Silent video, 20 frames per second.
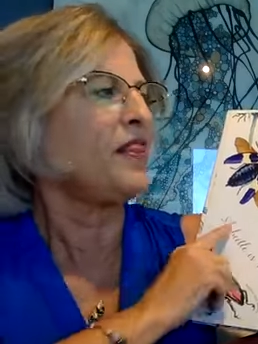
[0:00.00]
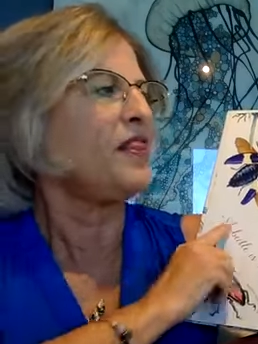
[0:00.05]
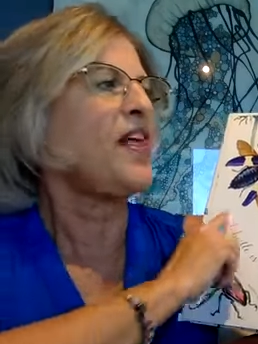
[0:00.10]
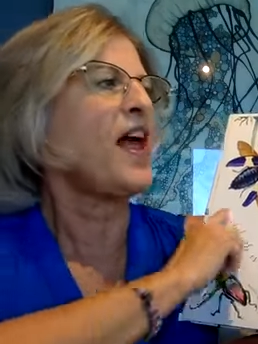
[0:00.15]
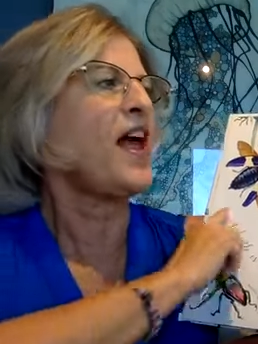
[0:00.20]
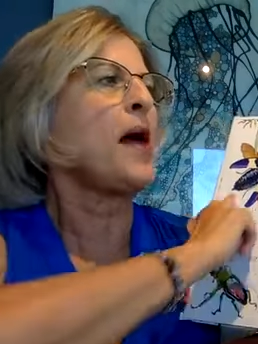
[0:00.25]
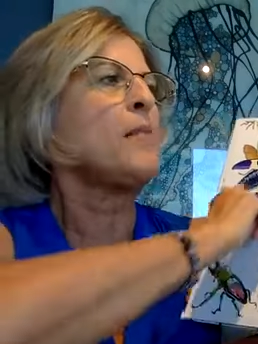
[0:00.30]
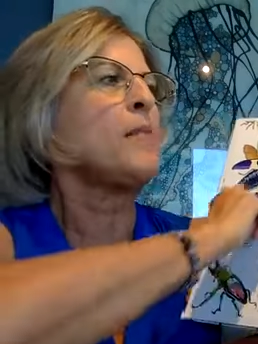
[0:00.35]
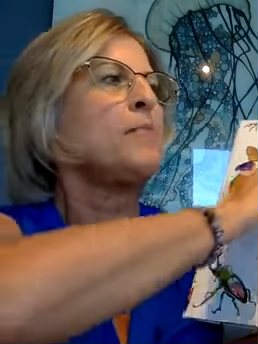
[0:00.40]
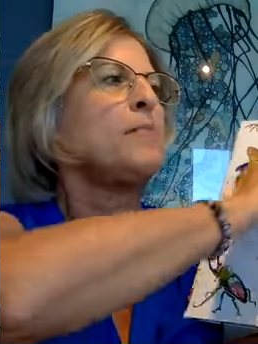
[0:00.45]

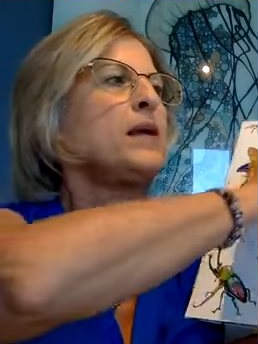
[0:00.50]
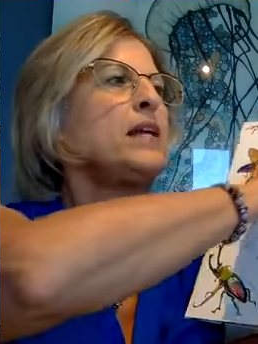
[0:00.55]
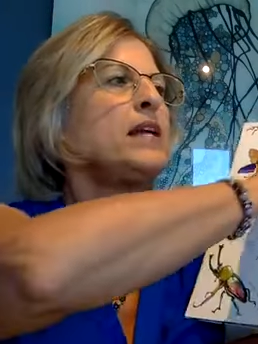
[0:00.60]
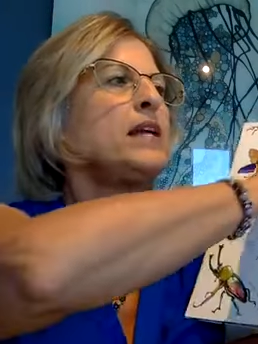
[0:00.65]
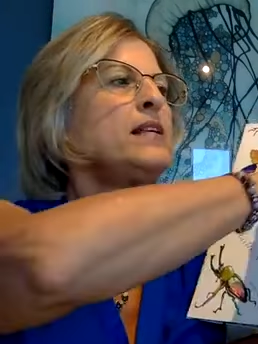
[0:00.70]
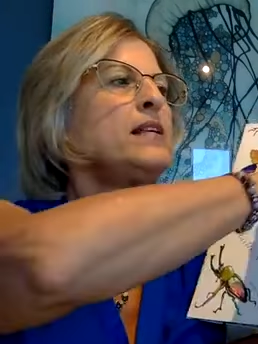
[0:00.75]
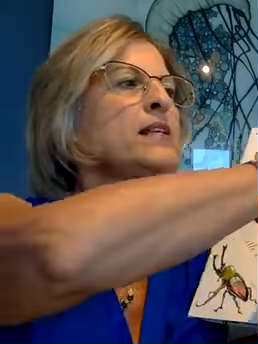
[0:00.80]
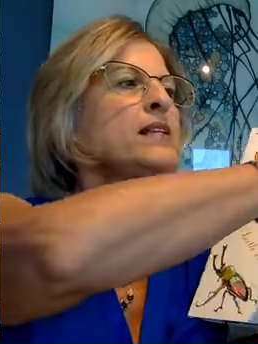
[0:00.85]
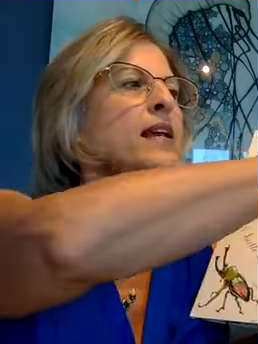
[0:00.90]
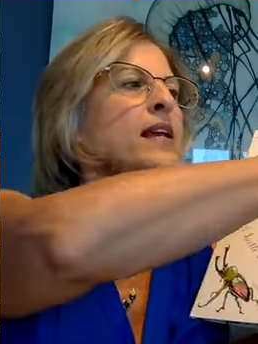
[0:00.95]
That
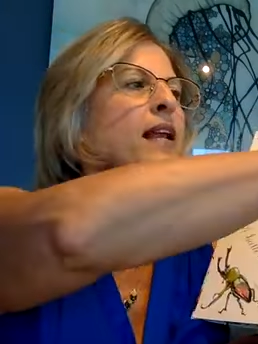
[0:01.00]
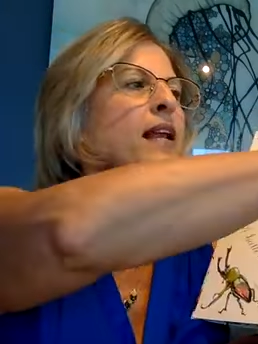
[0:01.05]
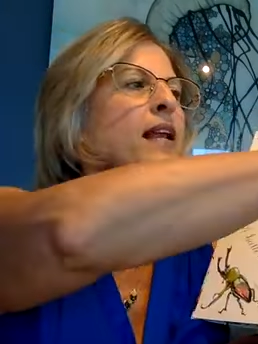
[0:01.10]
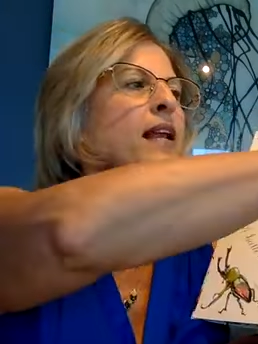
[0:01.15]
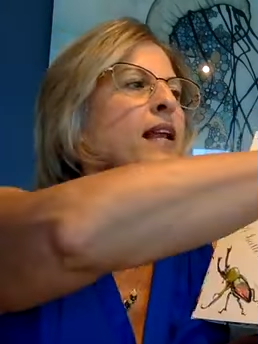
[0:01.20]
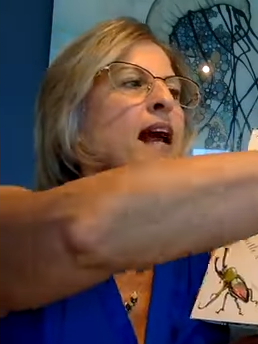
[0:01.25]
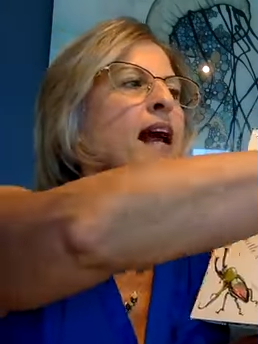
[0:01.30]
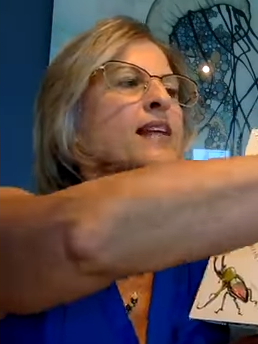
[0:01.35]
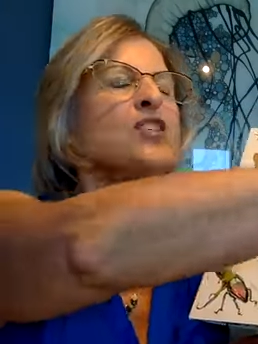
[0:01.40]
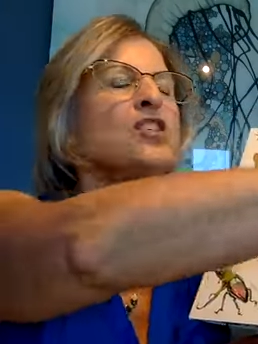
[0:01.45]
means it
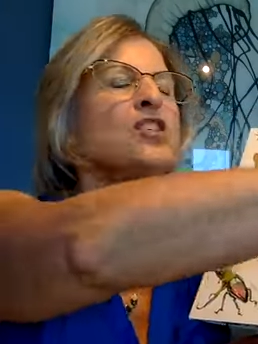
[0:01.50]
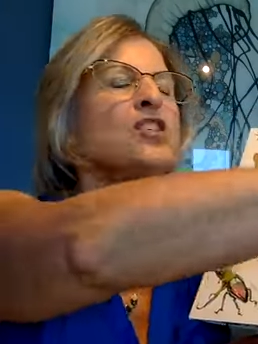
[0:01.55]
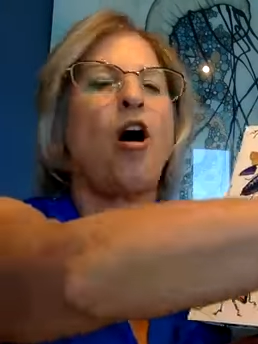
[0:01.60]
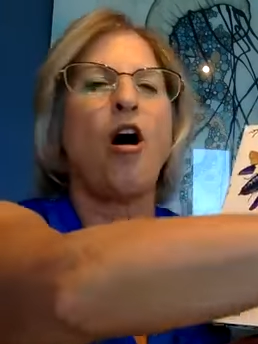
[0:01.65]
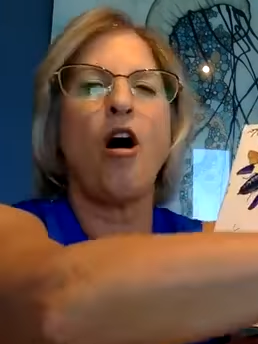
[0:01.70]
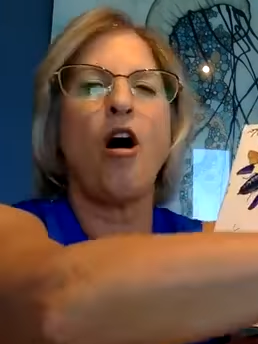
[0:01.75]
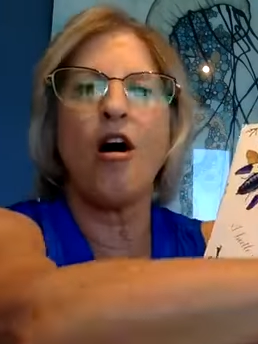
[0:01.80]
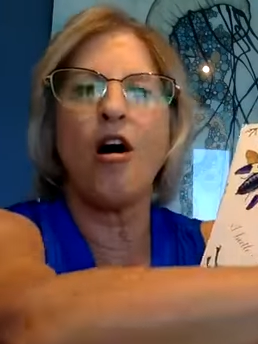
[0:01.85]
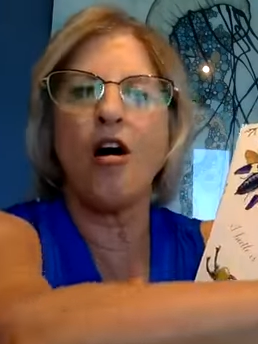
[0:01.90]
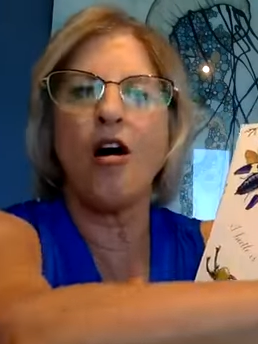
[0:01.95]
has
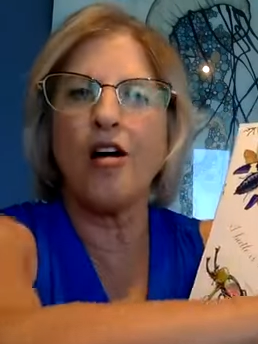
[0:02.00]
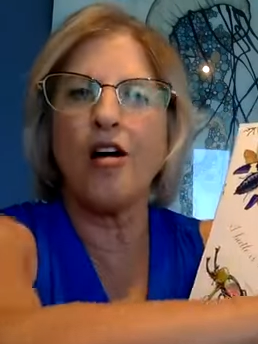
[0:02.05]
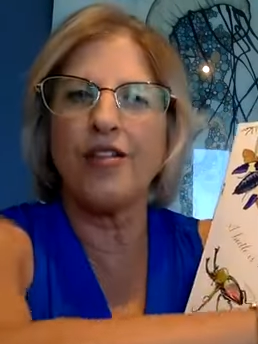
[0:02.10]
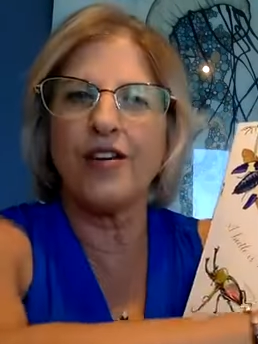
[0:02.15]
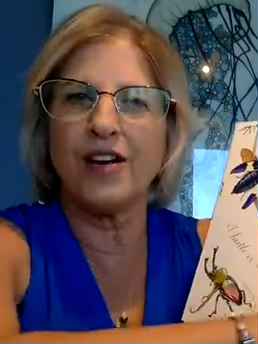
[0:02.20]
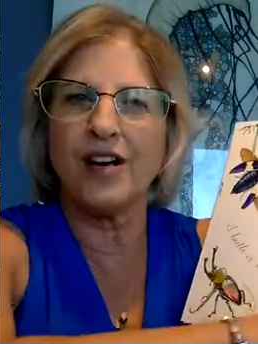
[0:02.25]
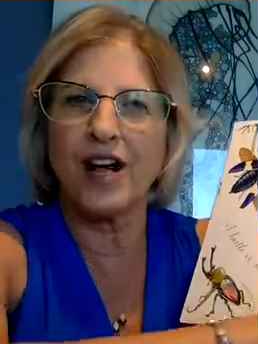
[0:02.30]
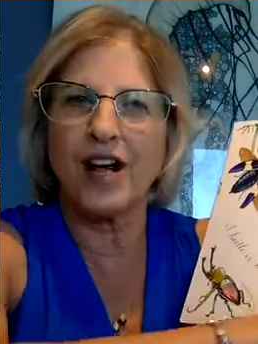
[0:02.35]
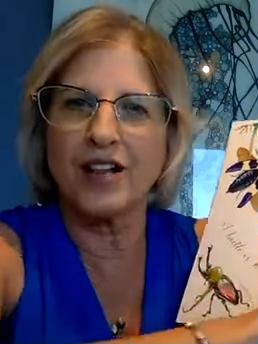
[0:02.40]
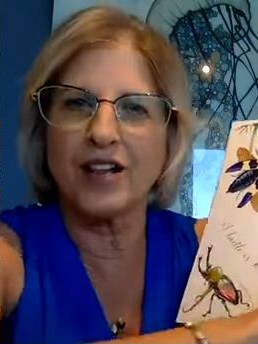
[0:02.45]
all
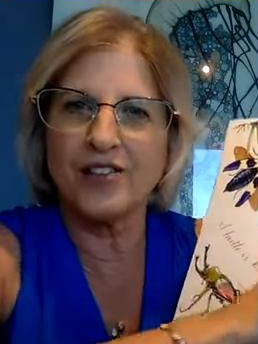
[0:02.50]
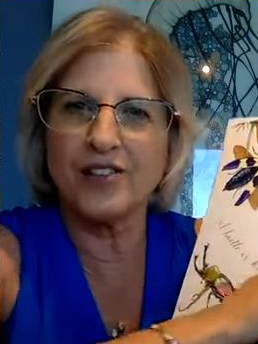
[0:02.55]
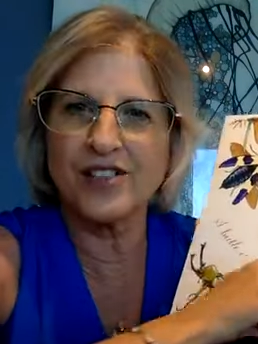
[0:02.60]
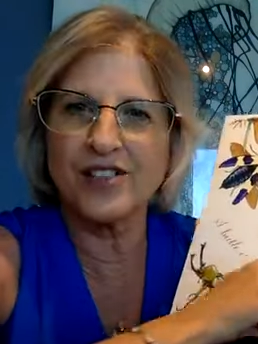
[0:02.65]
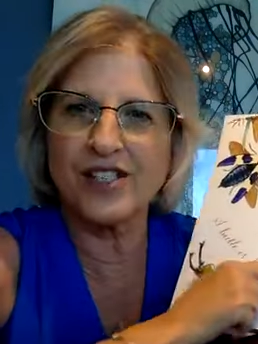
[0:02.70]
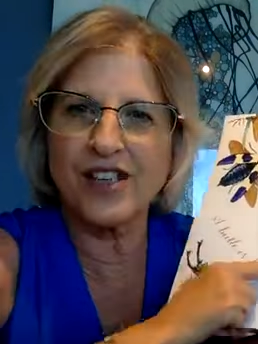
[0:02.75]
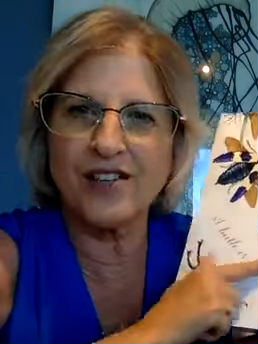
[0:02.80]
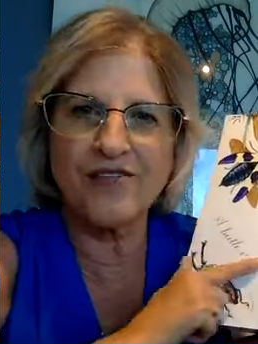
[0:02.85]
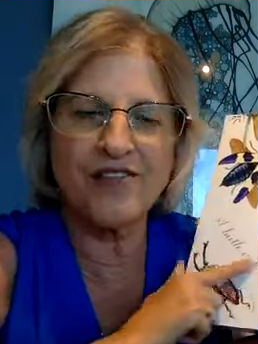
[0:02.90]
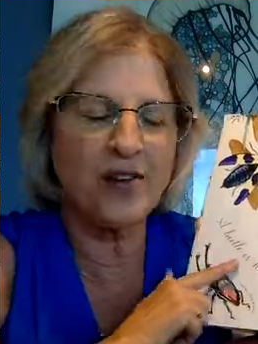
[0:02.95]
the
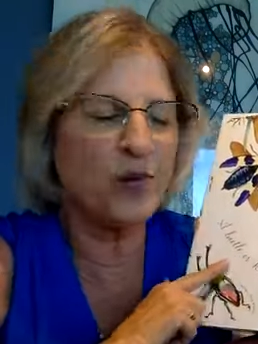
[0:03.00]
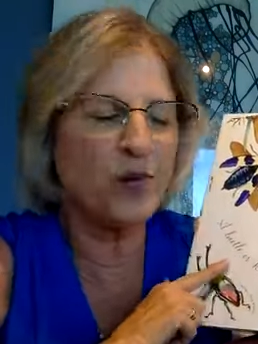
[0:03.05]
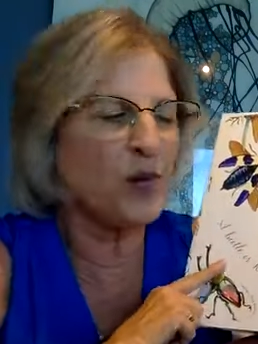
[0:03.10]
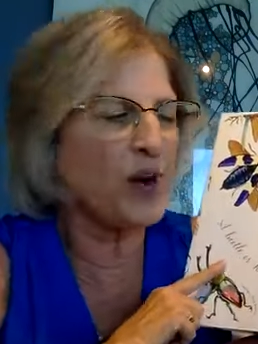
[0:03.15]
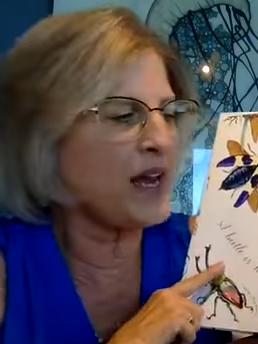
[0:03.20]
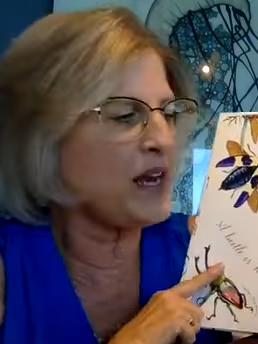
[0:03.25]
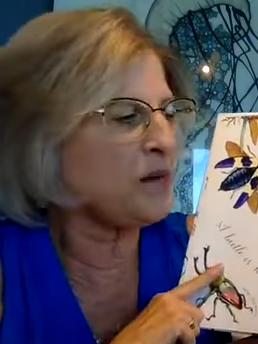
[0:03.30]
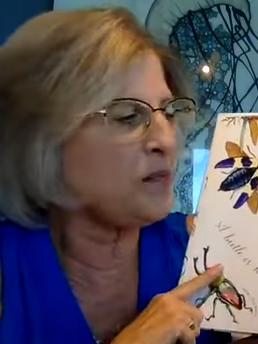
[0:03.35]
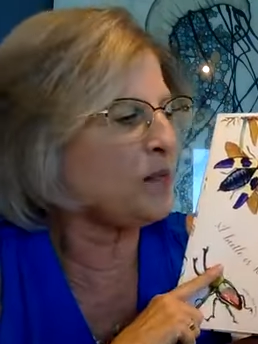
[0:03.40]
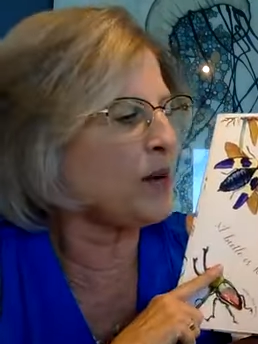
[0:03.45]
colors of the
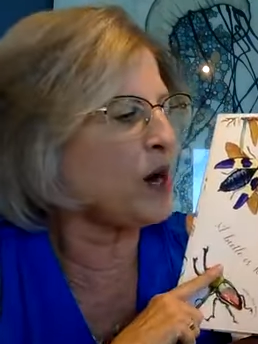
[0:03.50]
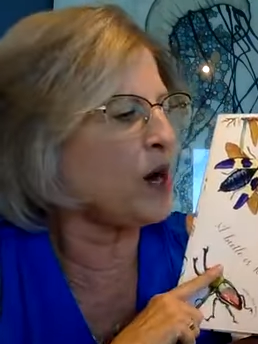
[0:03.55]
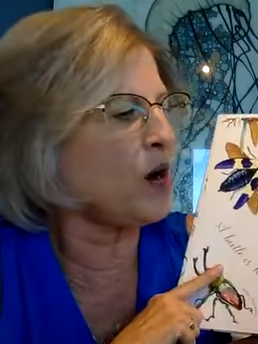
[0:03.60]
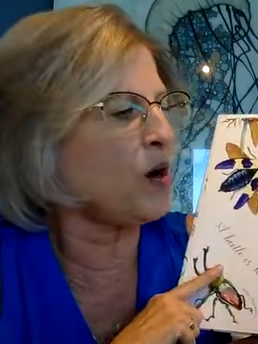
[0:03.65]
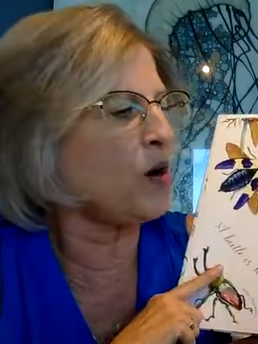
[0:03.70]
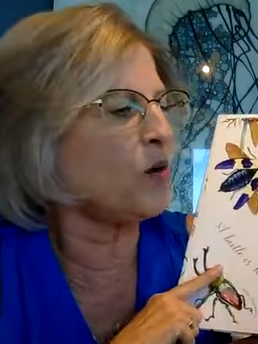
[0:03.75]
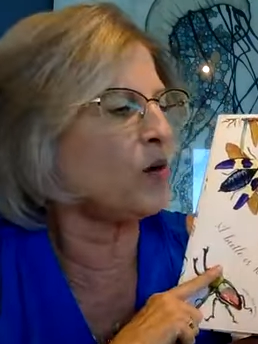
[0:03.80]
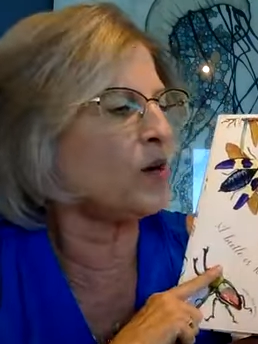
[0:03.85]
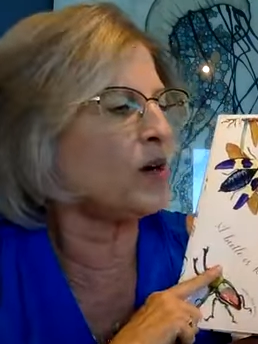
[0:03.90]
rainbow.